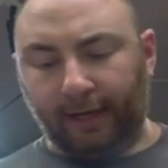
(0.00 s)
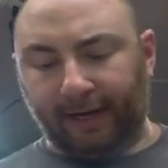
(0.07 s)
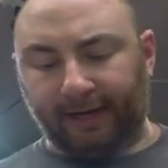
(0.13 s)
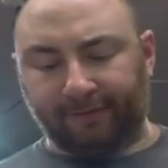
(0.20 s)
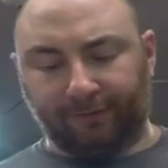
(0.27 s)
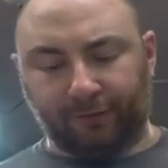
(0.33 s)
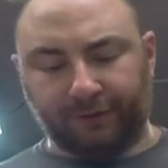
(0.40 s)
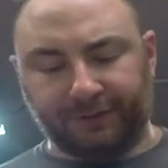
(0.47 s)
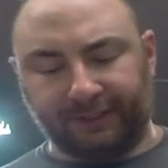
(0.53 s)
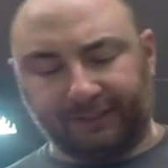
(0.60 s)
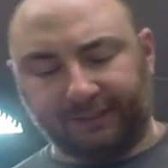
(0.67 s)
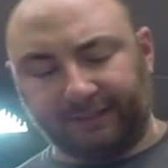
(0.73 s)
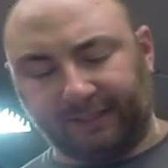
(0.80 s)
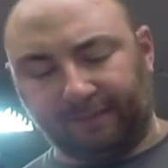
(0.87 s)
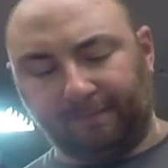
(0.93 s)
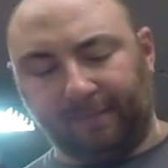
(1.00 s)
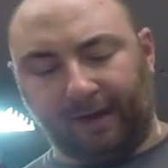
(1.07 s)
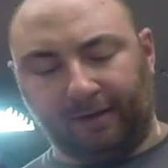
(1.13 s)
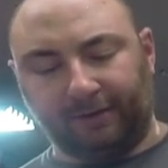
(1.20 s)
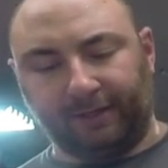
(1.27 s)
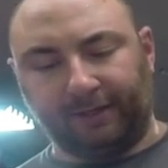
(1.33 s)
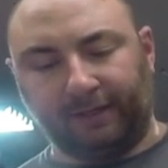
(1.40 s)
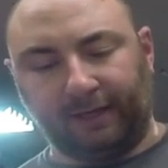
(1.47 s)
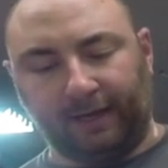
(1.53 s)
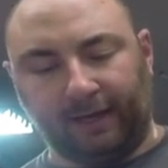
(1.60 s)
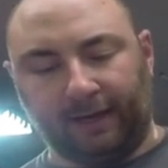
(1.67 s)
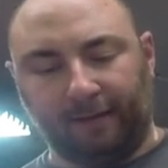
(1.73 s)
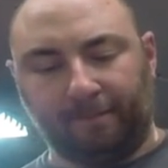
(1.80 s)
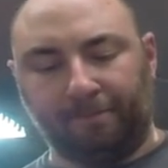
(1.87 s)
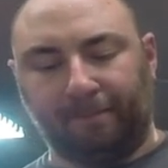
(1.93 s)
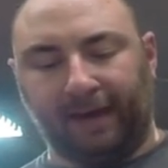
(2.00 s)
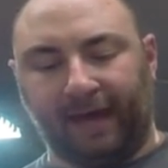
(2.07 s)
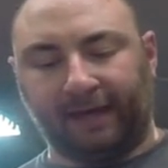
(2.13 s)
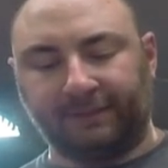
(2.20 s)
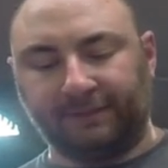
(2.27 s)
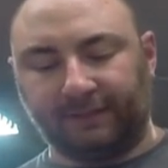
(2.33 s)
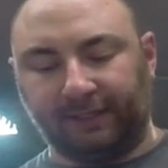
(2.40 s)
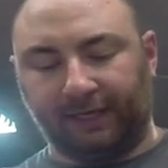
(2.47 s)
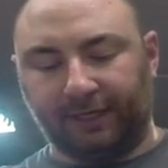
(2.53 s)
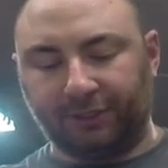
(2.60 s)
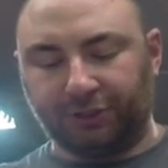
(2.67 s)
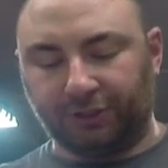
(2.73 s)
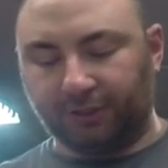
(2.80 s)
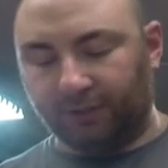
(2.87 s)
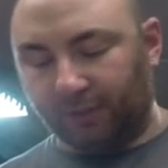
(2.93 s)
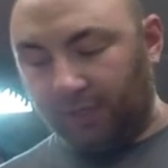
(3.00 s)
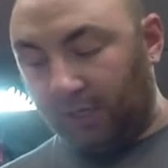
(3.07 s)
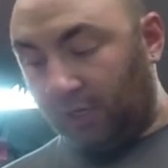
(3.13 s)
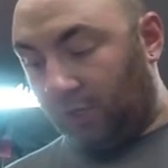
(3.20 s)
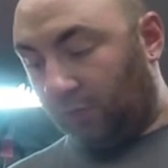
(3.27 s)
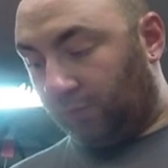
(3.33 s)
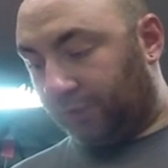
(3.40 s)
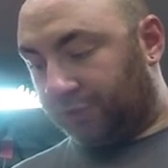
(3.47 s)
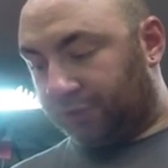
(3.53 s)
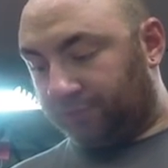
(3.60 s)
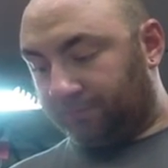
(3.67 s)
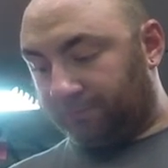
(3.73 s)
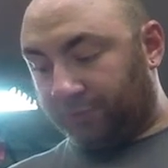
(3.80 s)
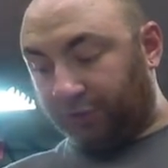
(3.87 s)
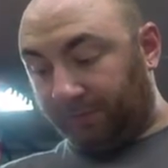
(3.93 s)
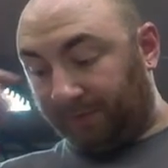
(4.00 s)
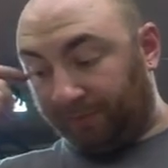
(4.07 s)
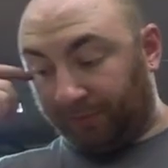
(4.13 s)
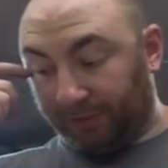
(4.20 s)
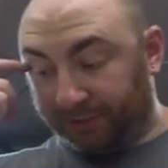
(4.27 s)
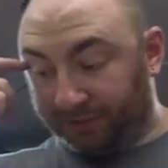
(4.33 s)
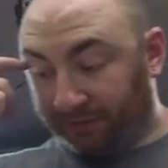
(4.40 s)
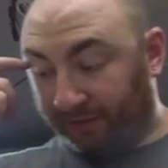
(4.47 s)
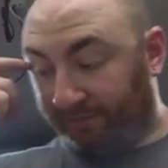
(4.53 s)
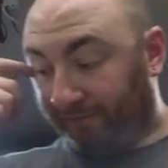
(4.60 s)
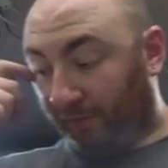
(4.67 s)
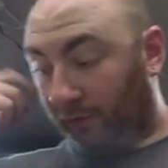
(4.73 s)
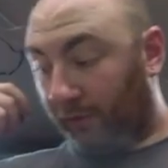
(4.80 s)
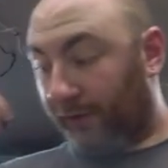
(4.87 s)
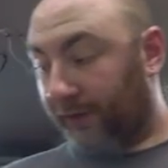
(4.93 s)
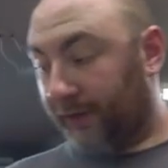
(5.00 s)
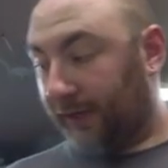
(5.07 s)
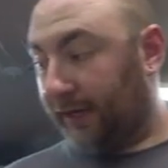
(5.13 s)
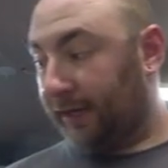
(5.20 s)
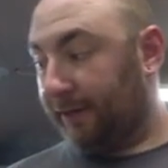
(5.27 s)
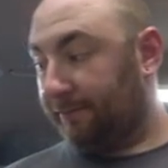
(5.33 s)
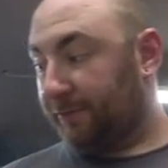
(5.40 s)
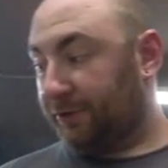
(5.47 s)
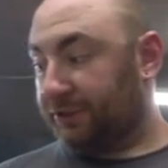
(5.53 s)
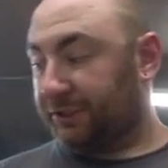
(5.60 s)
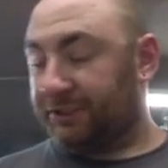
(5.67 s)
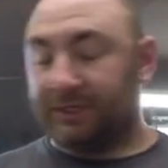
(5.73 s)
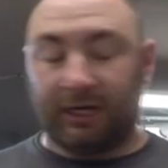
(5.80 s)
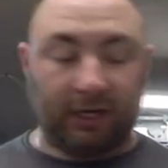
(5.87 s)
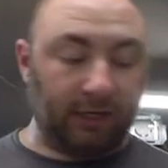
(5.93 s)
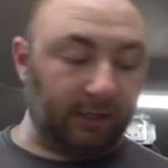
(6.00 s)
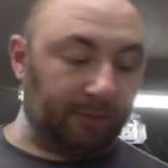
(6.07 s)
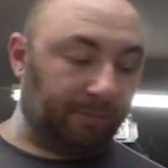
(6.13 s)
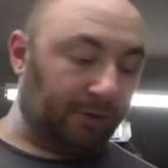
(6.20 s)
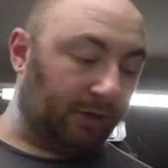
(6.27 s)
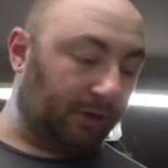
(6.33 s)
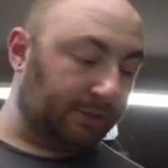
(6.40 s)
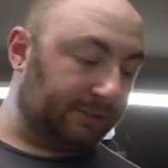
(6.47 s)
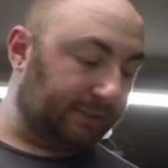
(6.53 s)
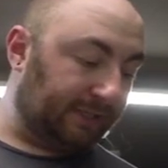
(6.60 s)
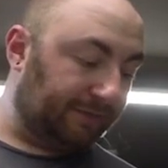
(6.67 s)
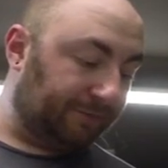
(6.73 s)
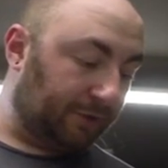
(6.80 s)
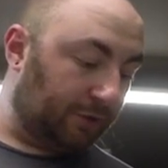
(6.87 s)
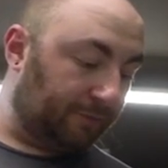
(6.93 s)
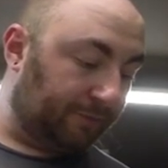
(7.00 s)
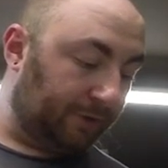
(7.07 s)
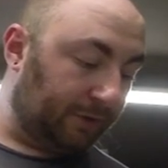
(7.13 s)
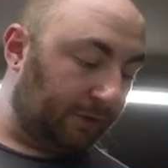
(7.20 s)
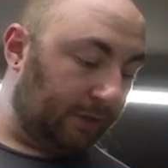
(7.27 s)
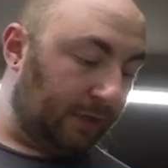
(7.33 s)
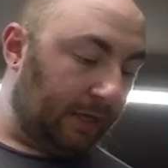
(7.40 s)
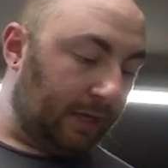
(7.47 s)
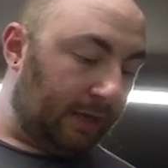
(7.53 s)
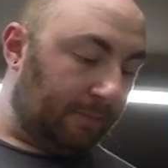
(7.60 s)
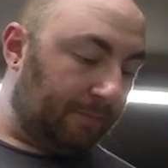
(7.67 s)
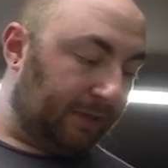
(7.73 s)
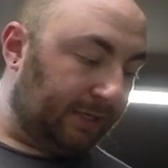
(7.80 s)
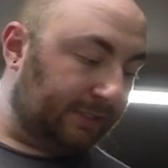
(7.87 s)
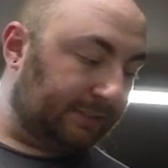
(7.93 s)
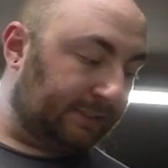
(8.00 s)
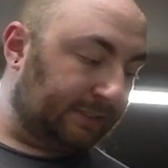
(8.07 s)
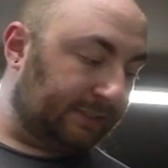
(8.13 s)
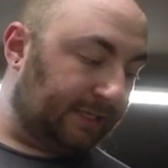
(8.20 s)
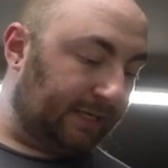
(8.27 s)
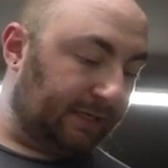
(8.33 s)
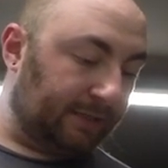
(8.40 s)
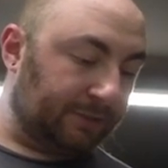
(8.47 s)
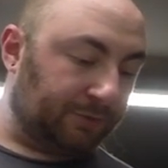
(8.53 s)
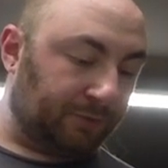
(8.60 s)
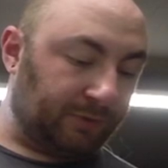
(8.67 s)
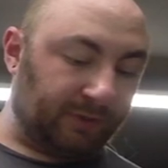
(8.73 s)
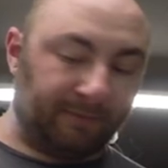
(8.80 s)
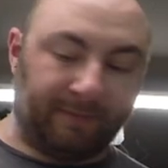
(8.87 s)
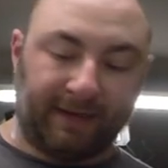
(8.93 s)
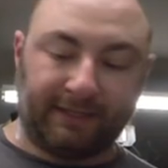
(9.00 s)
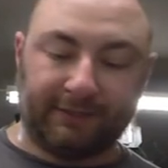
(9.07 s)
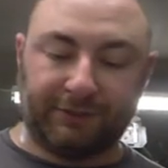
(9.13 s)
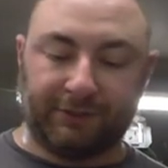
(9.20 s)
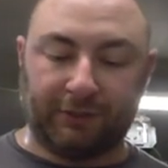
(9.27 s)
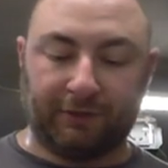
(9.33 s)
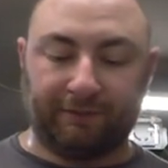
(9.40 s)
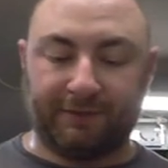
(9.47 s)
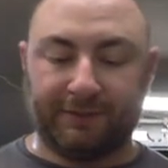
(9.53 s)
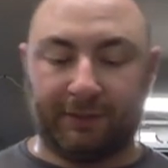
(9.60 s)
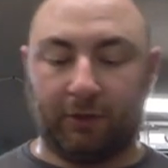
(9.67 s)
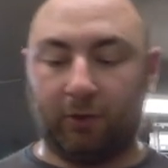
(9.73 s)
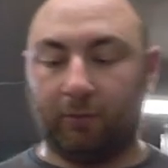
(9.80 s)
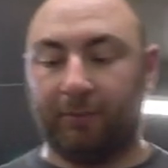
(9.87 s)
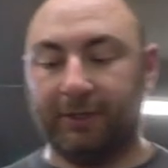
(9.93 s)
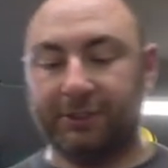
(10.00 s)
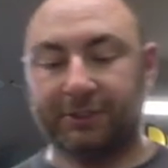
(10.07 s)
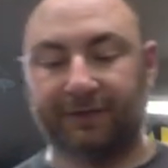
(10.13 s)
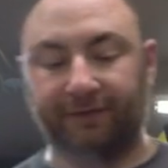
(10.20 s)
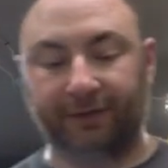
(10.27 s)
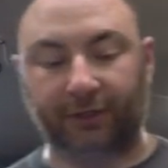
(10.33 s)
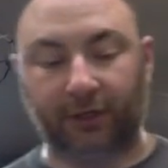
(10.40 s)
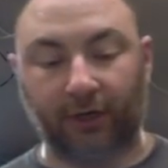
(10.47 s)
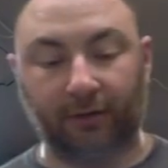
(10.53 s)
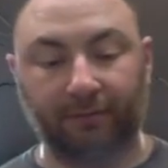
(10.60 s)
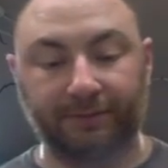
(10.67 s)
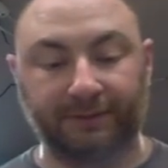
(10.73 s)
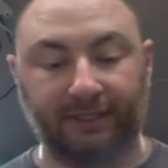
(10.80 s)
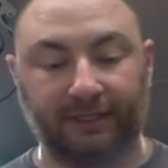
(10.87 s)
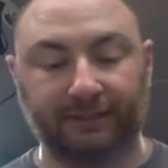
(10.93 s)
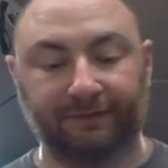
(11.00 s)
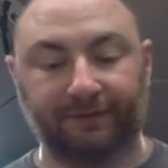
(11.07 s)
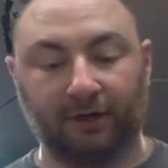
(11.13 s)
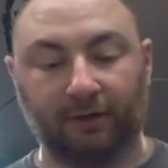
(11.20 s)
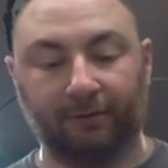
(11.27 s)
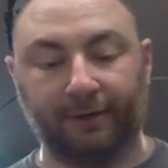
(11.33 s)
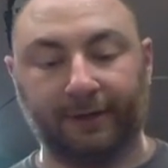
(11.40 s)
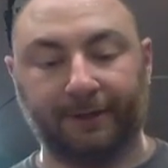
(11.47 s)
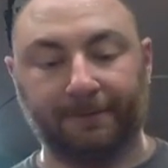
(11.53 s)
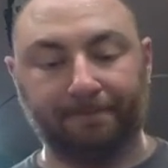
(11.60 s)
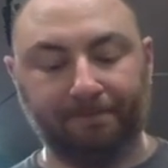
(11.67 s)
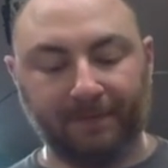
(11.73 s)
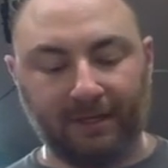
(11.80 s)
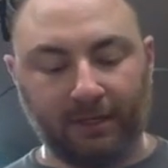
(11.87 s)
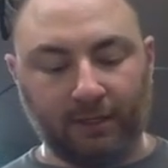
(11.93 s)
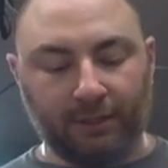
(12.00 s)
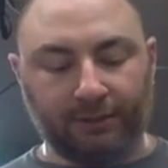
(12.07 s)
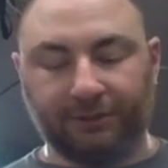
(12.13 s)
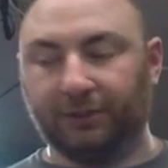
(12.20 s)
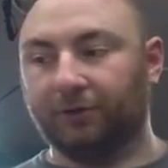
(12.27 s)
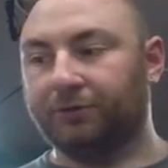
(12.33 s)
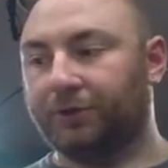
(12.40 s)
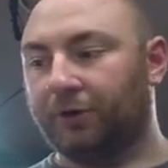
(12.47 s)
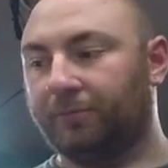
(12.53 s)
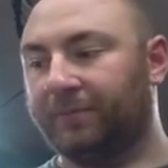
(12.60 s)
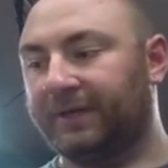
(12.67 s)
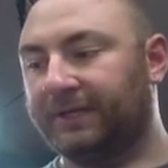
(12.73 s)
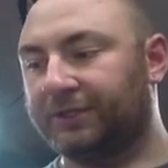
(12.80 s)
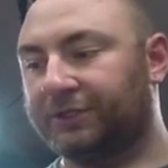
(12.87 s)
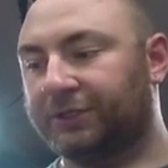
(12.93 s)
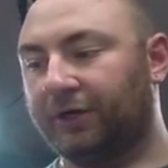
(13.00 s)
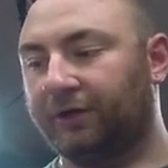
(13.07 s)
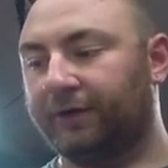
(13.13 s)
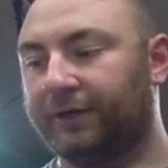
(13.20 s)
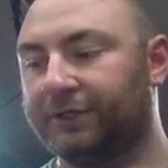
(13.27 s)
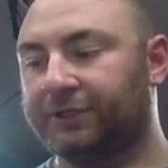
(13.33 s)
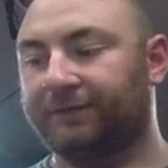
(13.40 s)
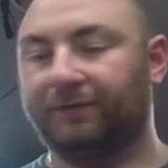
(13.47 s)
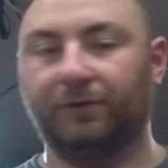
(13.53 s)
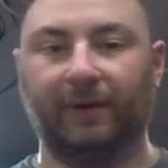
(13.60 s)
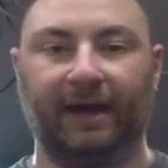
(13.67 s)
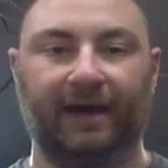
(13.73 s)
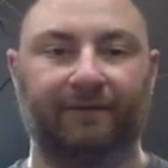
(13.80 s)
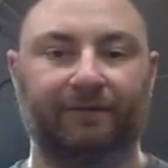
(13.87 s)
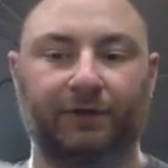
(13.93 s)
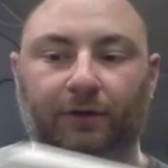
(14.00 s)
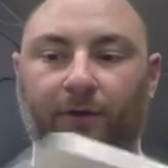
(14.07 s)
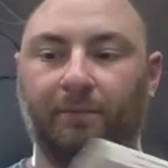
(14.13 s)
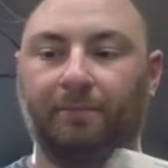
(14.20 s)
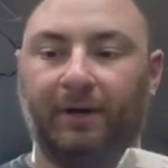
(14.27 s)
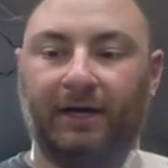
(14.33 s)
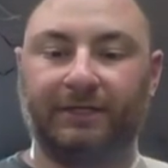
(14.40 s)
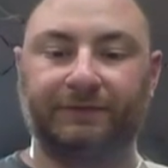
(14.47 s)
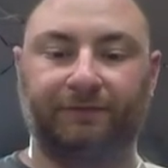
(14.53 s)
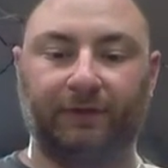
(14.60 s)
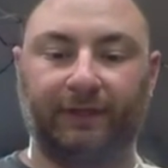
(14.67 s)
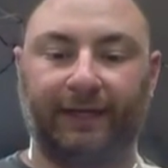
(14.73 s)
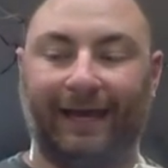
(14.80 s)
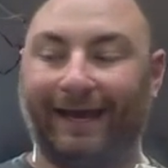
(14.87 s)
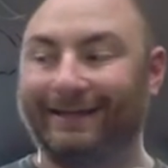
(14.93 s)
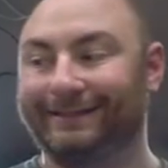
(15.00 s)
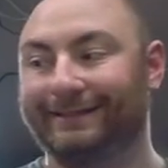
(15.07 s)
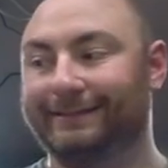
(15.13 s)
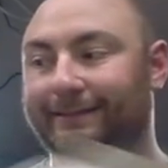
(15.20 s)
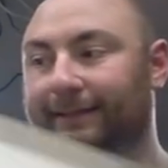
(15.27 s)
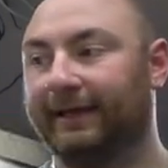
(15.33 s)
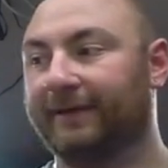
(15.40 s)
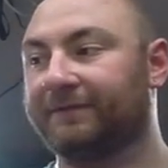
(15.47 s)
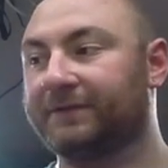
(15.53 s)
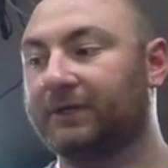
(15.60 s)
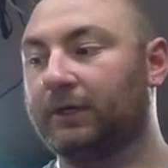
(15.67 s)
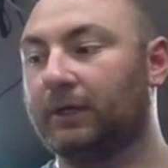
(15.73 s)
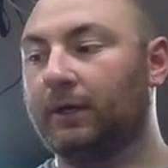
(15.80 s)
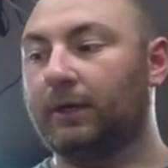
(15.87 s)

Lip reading: And of course, get this thing mounted back to the engine, which should be pretty straightforward. There's a ton of parts left over because this kit is really made to service a whole bunch of different styles of carburetor. So don't be discouraged if you have, you know, a box full of gaskets left.